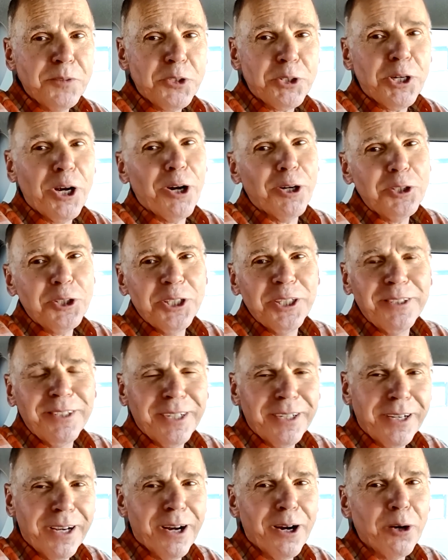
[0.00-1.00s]
charging
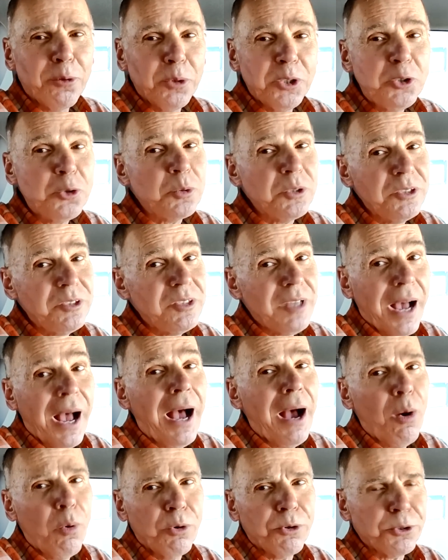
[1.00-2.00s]
the car, which was
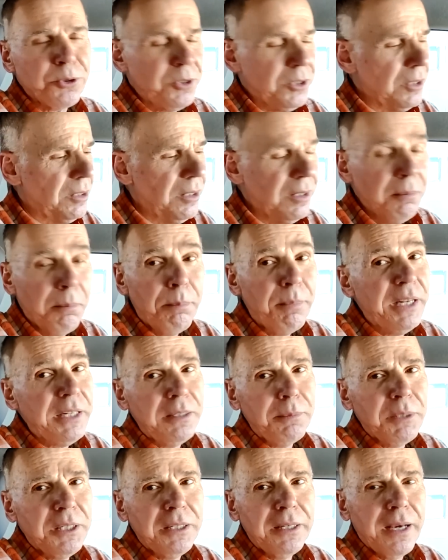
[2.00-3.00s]
hours,
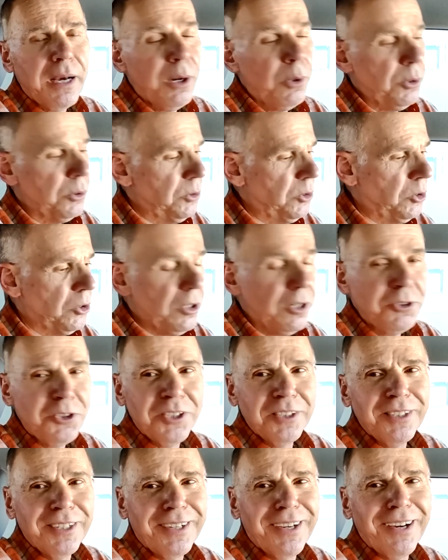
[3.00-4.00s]
many hours
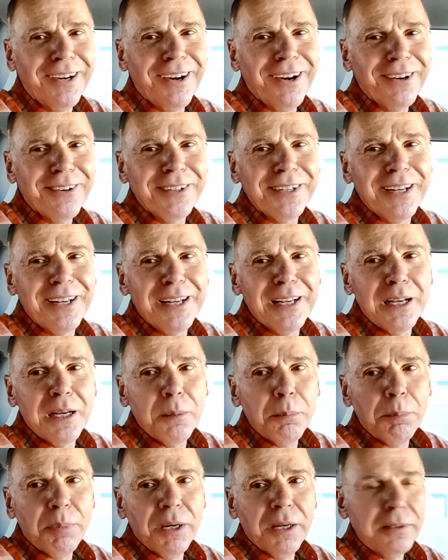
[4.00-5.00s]
charging the car.
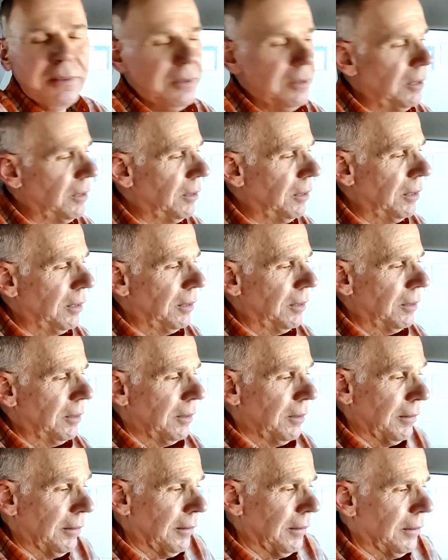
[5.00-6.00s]
But,
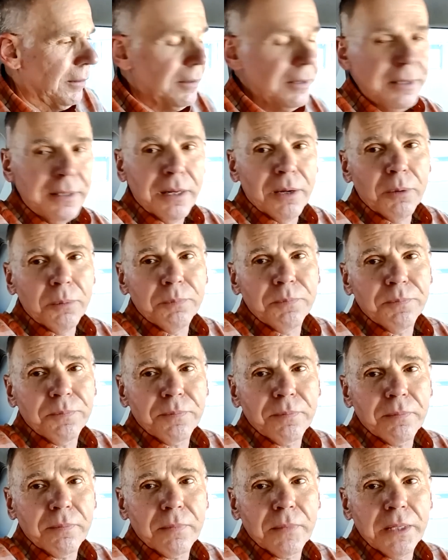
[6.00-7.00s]
you know,
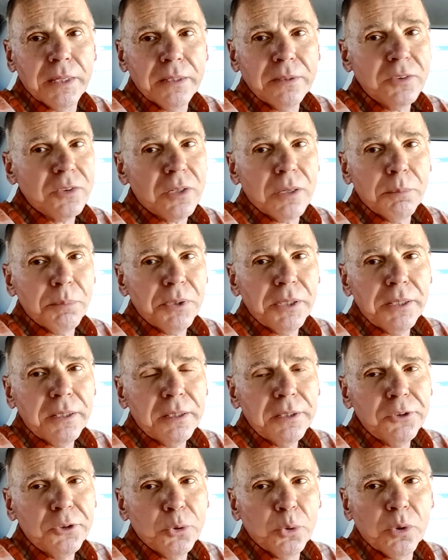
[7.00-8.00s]
it's
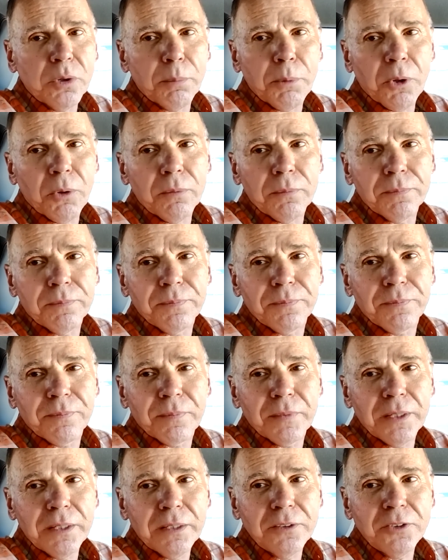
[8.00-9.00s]
completely doable.
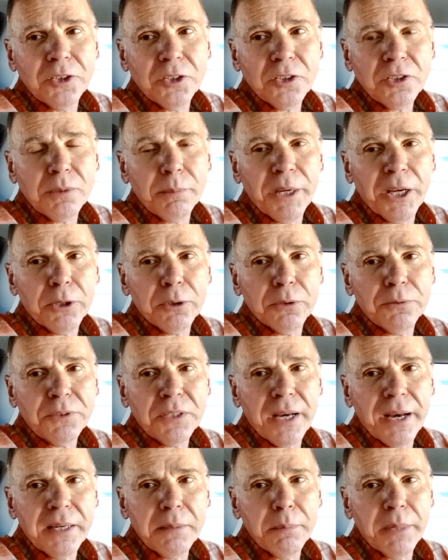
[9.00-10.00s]
It's just a matter of
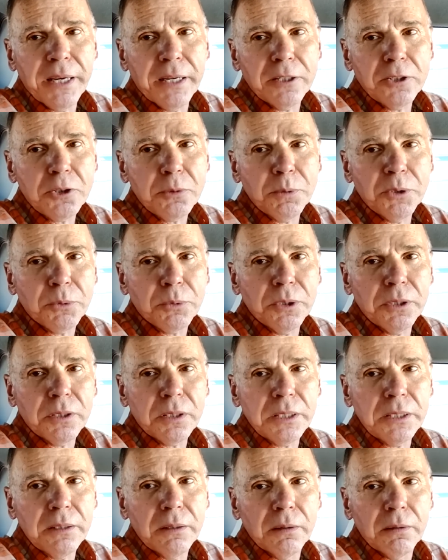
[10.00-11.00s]
time management,
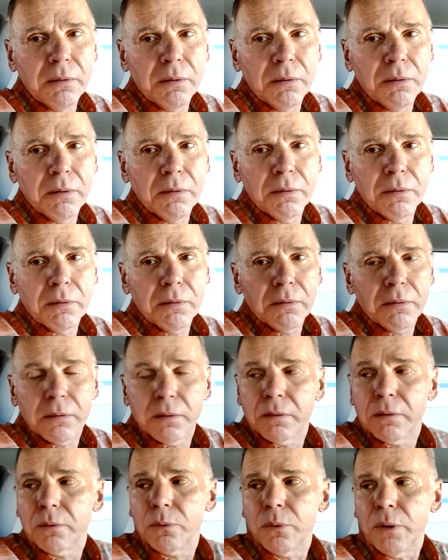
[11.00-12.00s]
really.
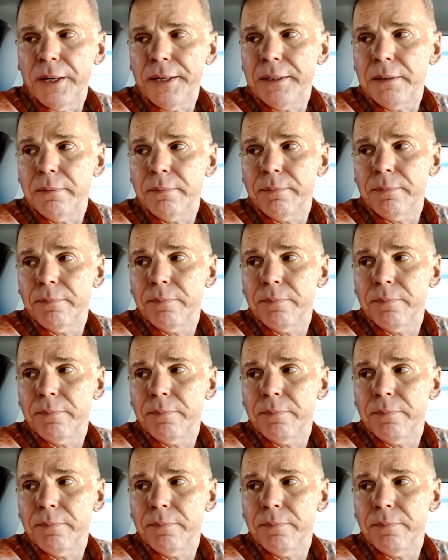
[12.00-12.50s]
Right?